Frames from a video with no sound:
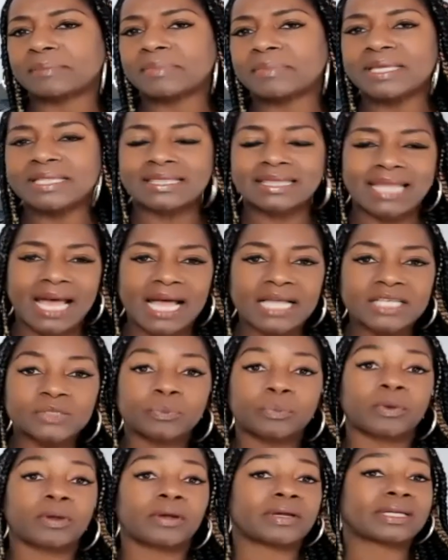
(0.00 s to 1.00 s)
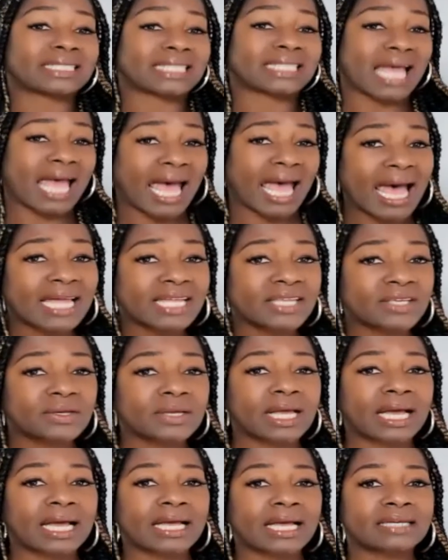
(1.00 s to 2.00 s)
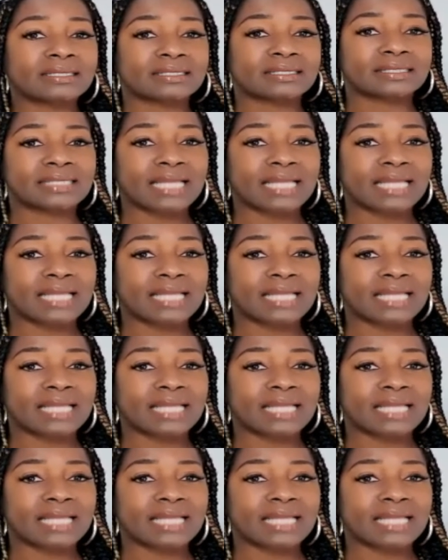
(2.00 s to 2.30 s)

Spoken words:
I mean, that's where it's at, you guys.